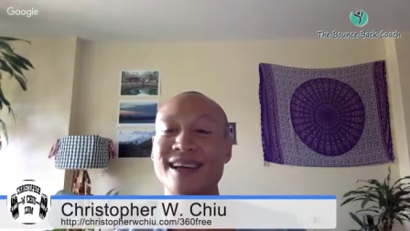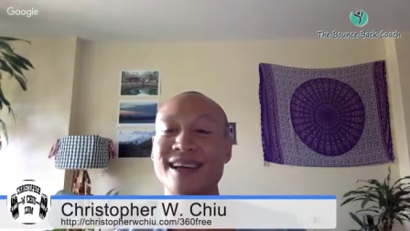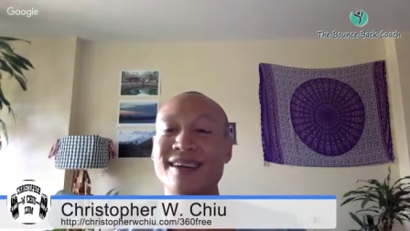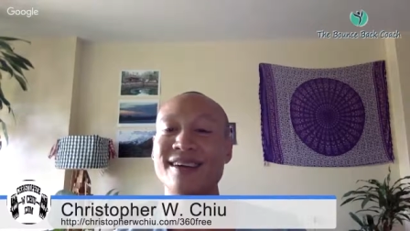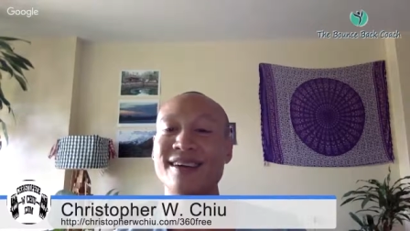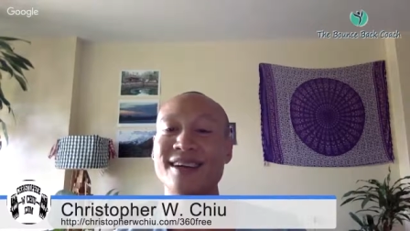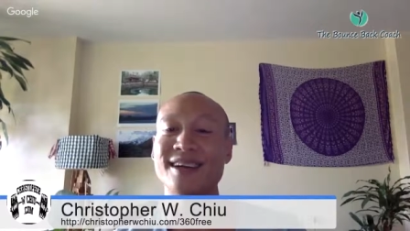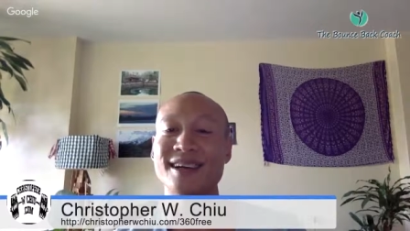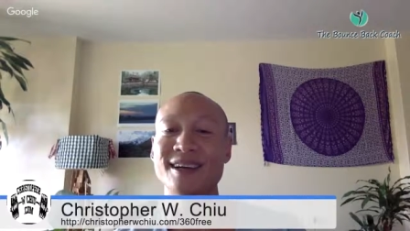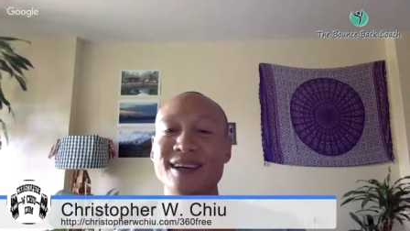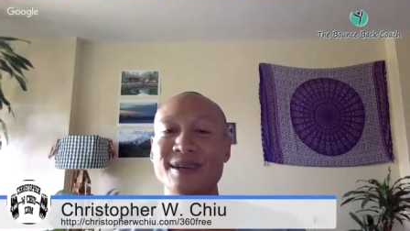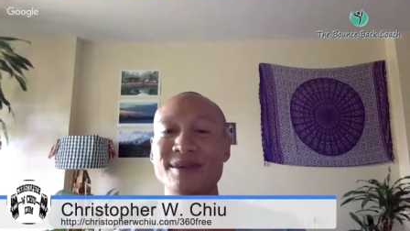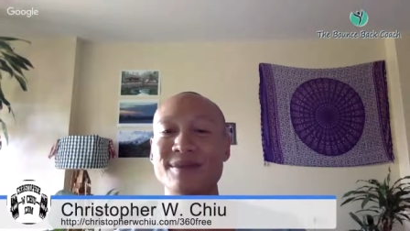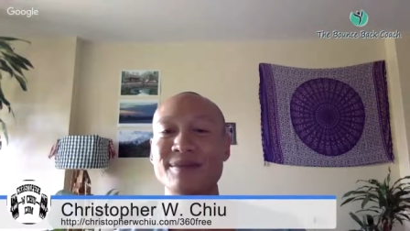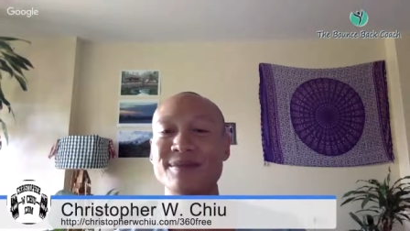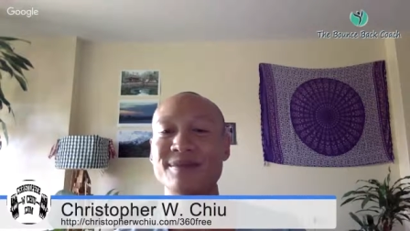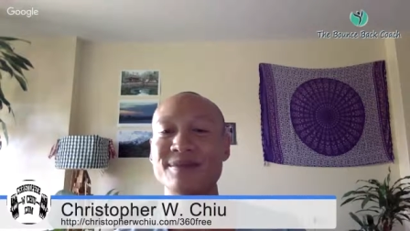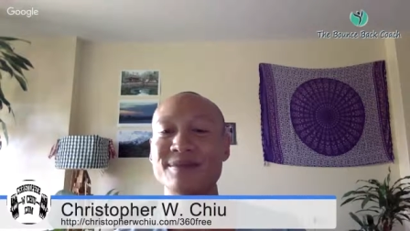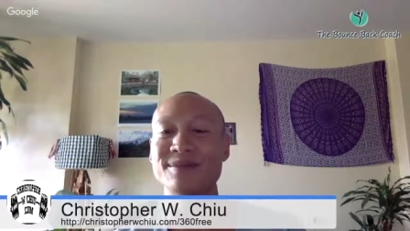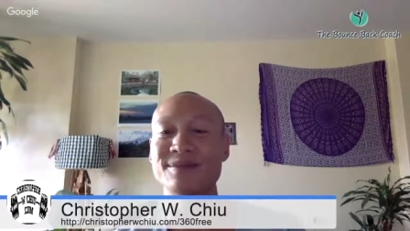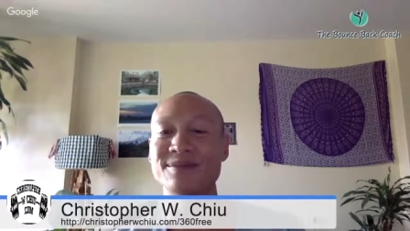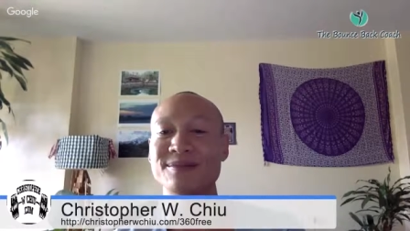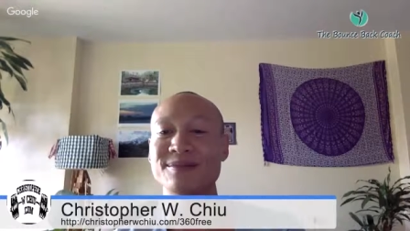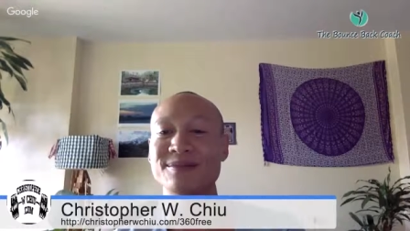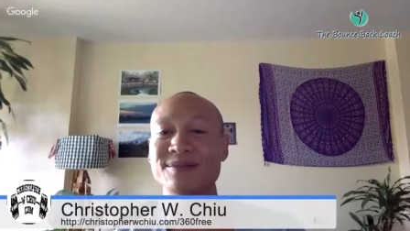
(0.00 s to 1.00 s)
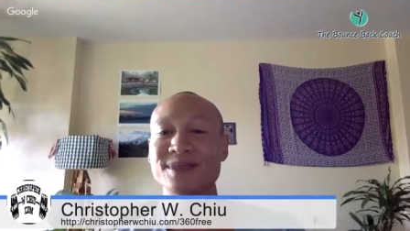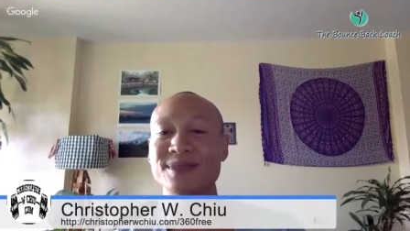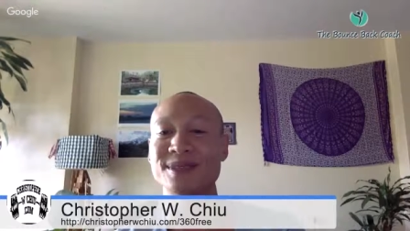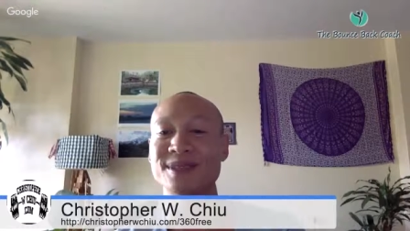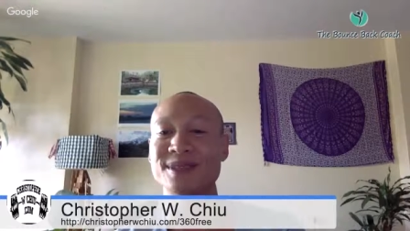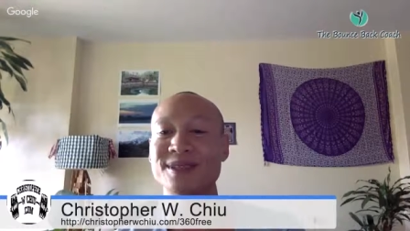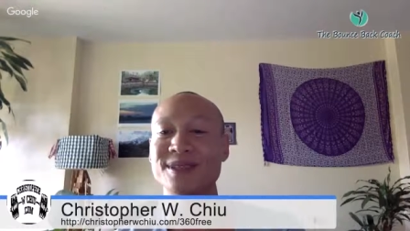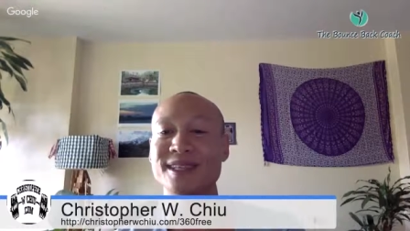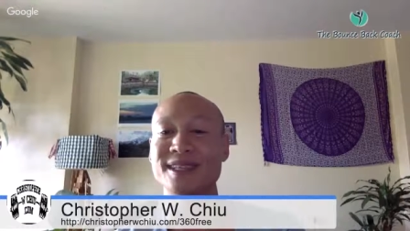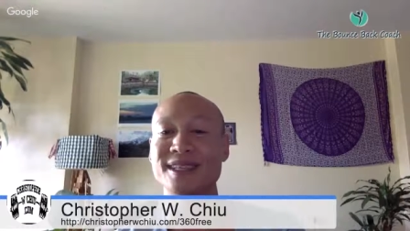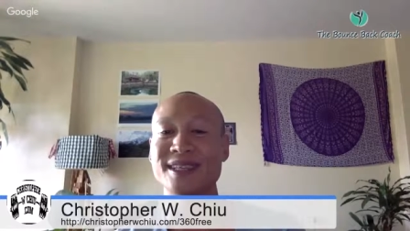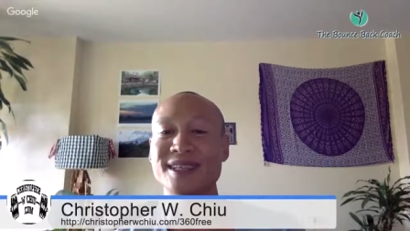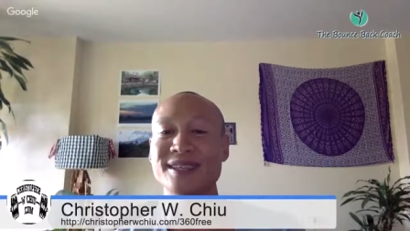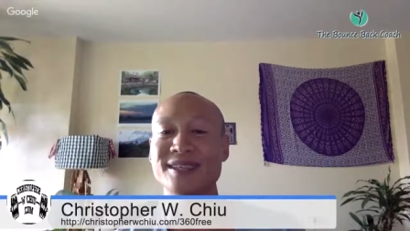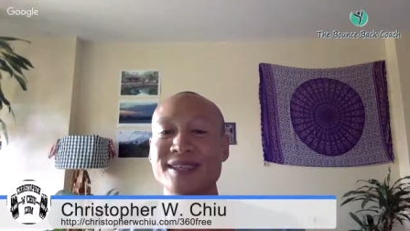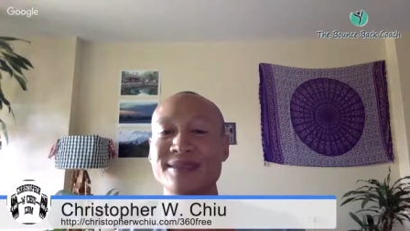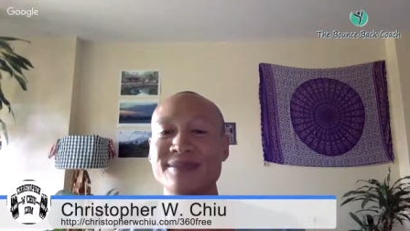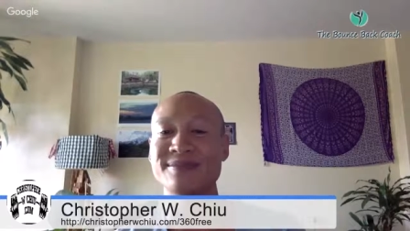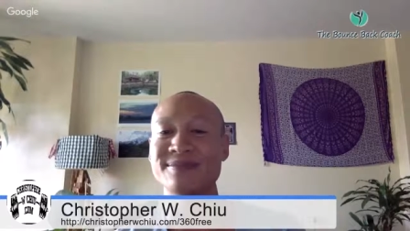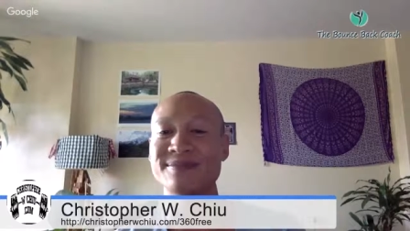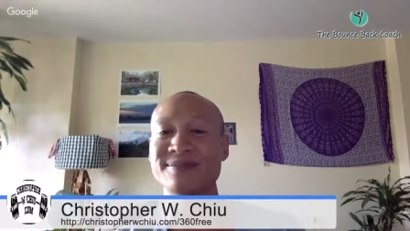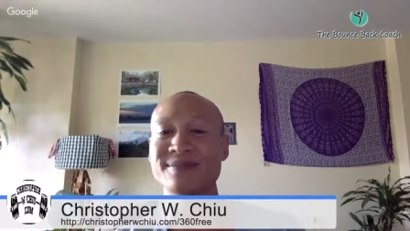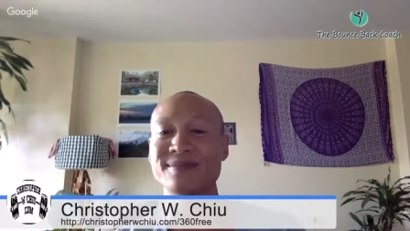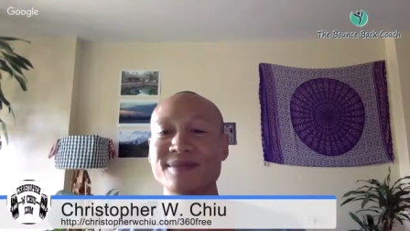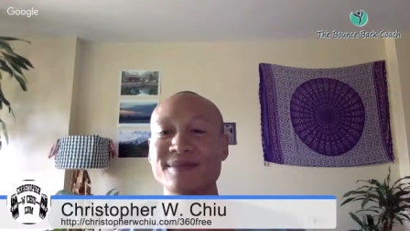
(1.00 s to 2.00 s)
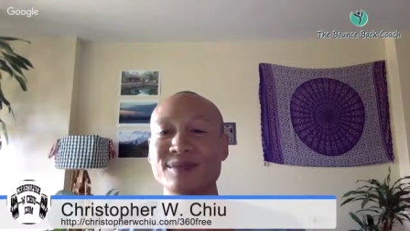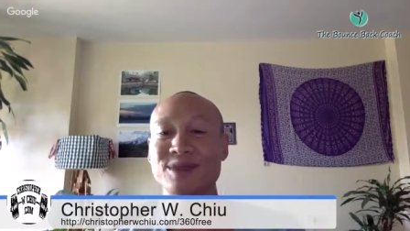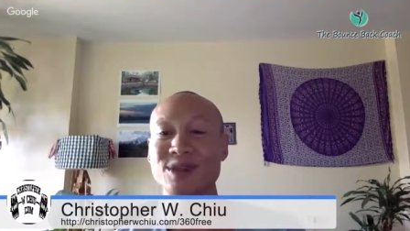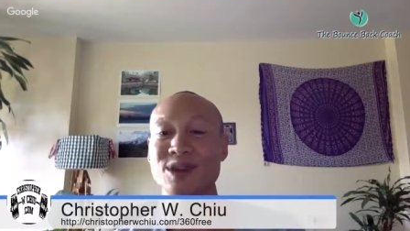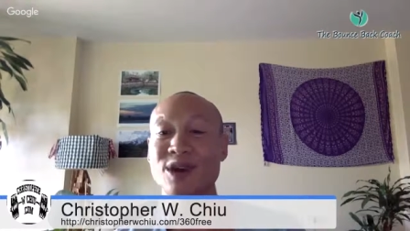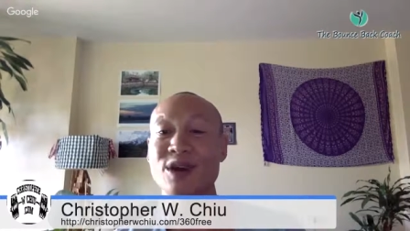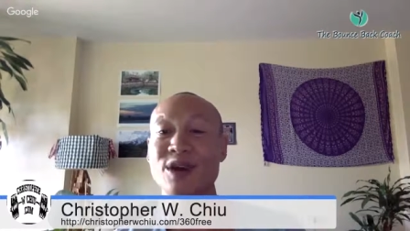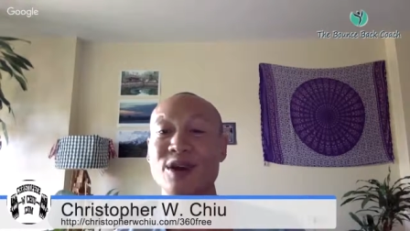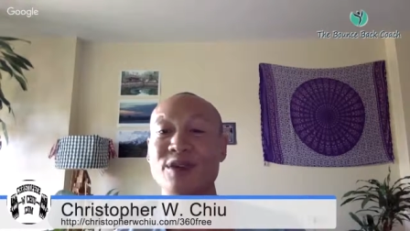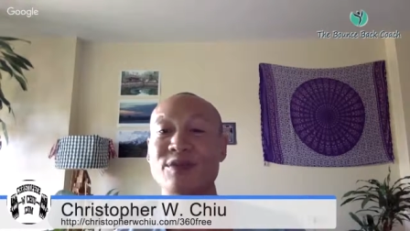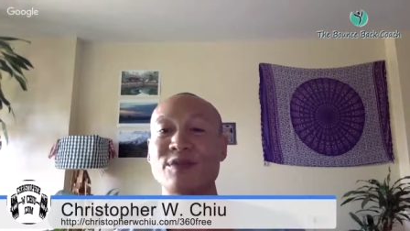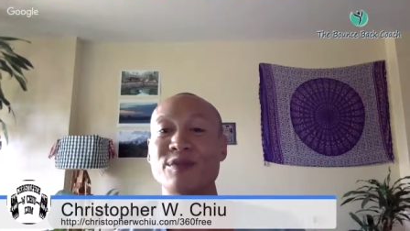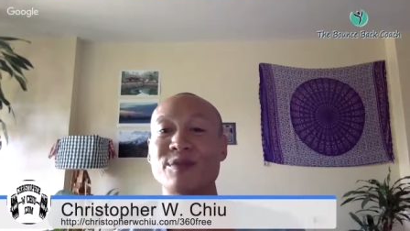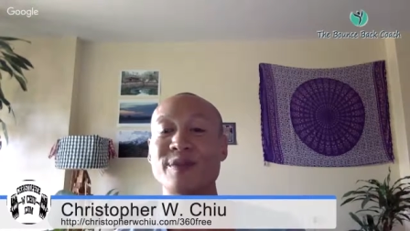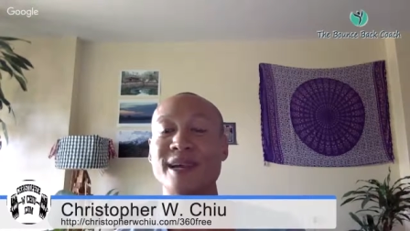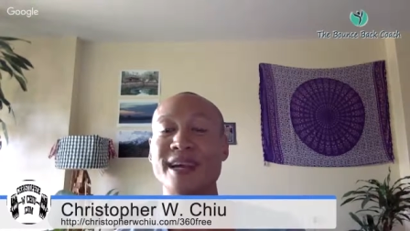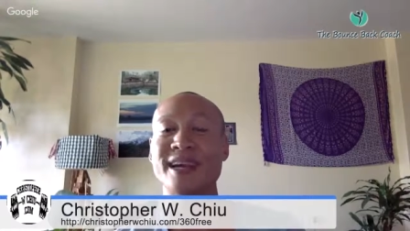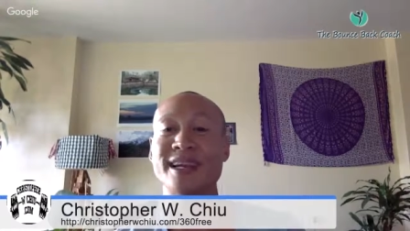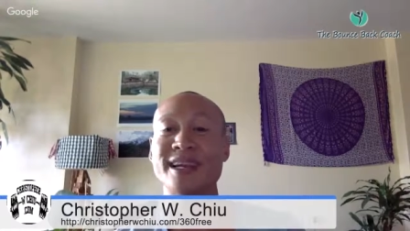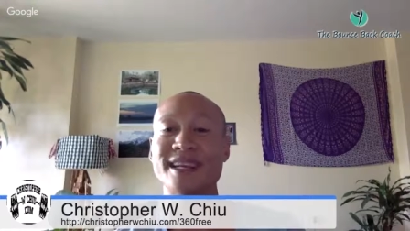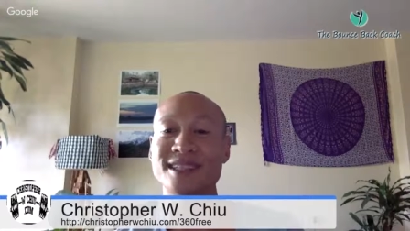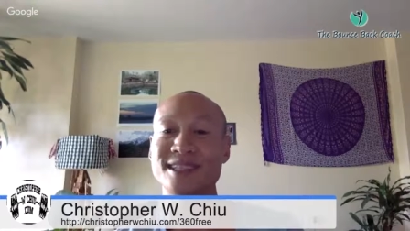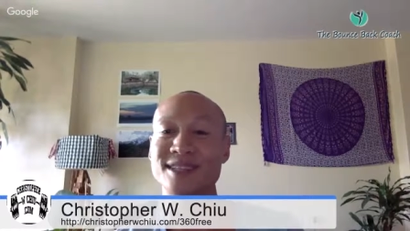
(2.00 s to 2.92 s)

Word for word: area really was hard for me.